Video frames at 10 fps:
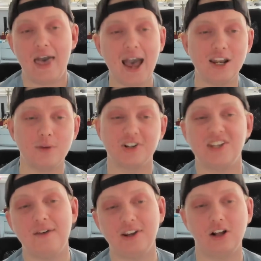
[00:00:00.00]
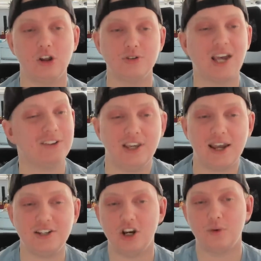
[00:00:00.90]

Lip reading: At number seven, to close out the A tier,